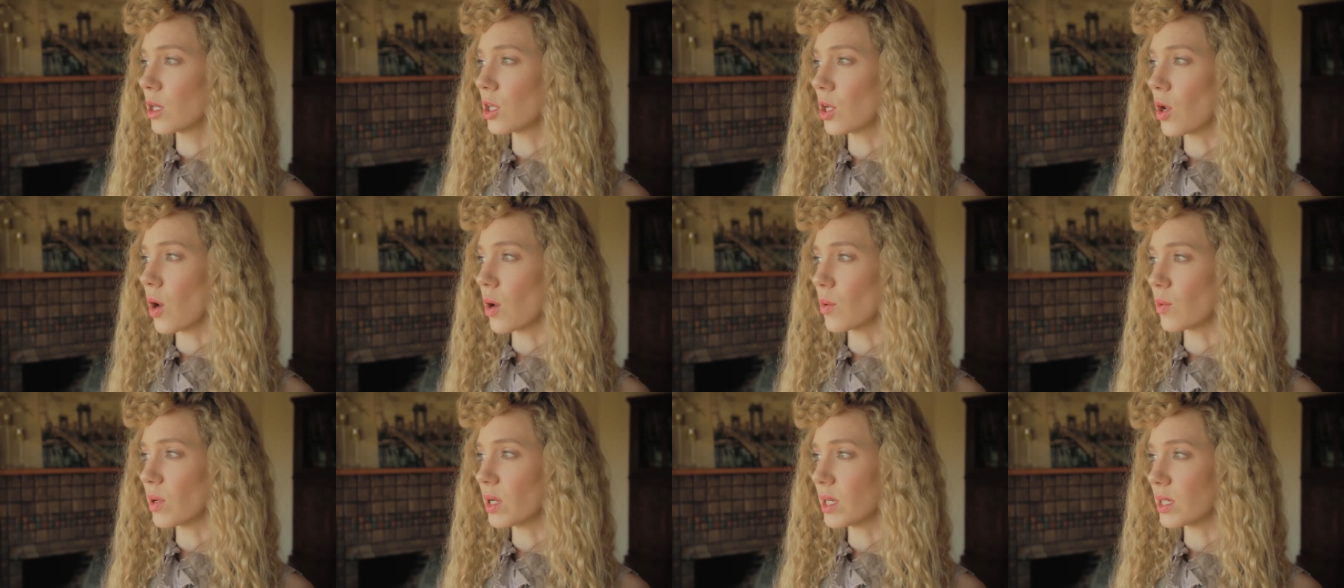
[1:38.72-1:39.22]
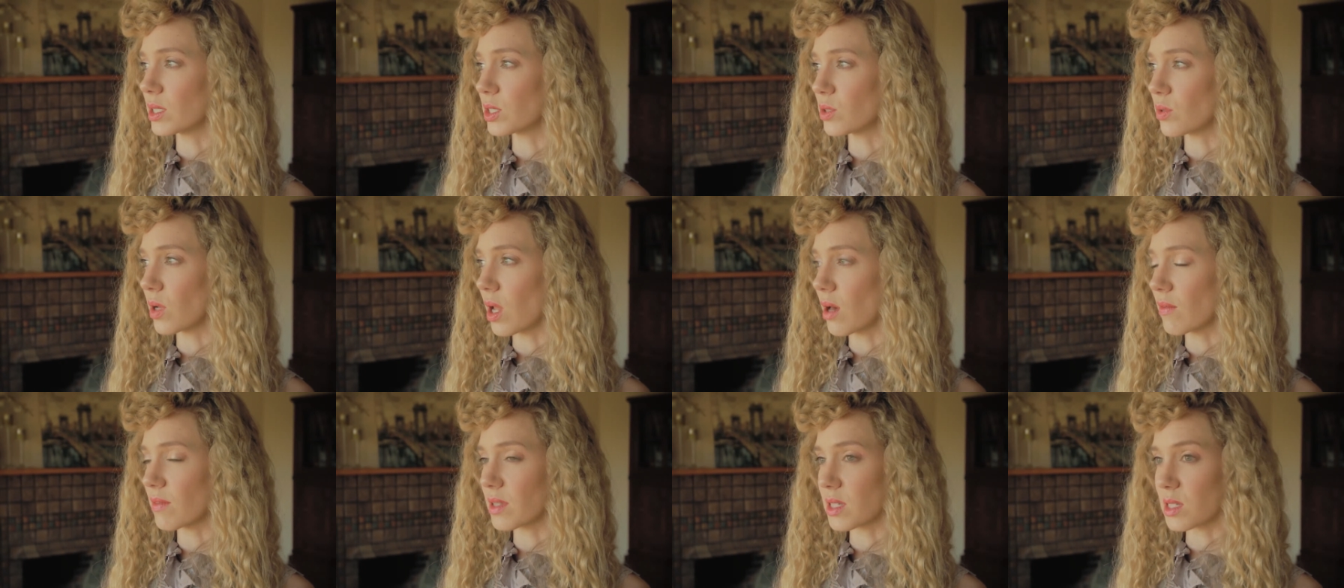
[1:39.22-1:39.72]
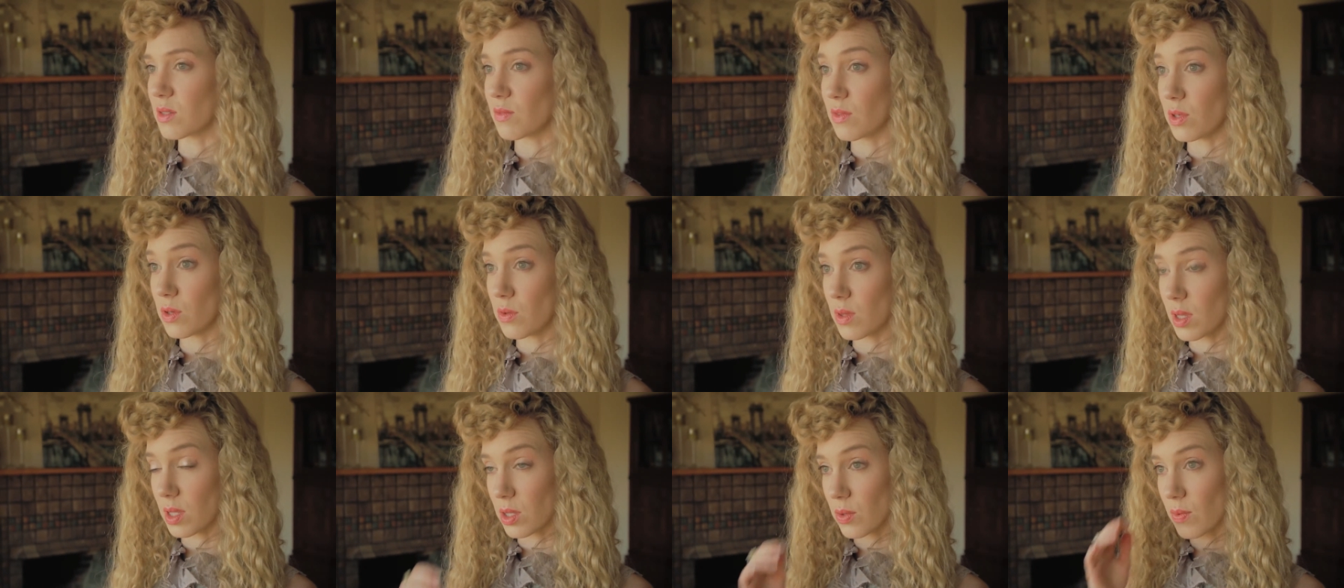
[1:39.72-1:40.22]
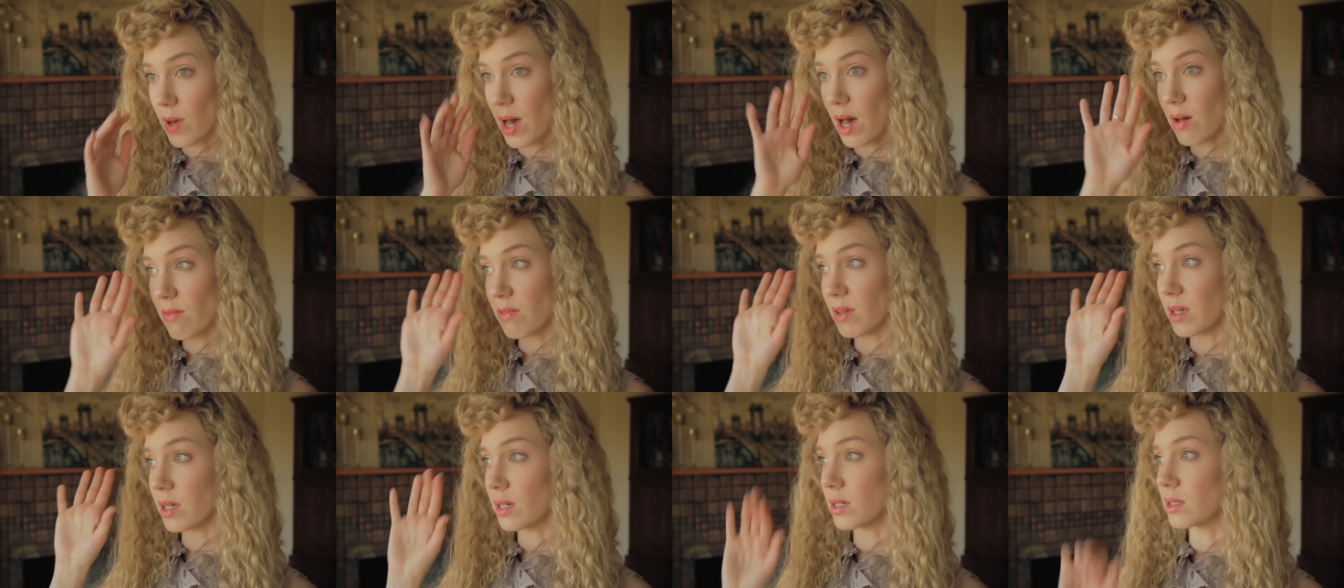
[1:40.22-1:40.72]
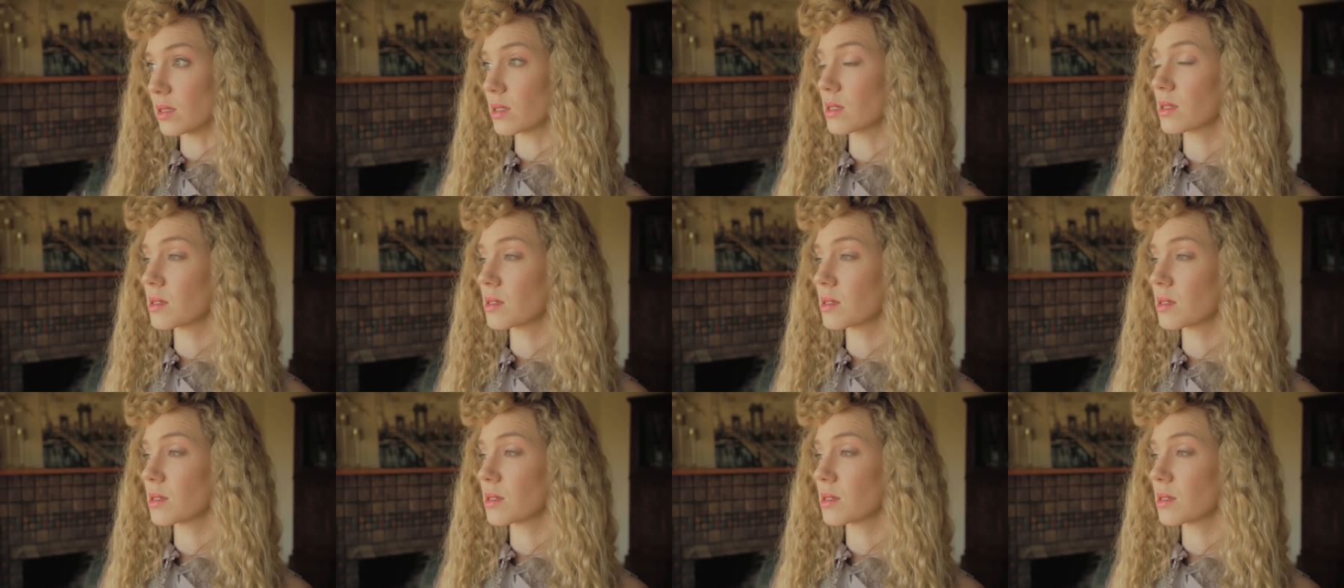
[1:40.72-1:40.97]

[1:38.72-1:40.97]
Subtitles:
You know, I really do love this view that you have here.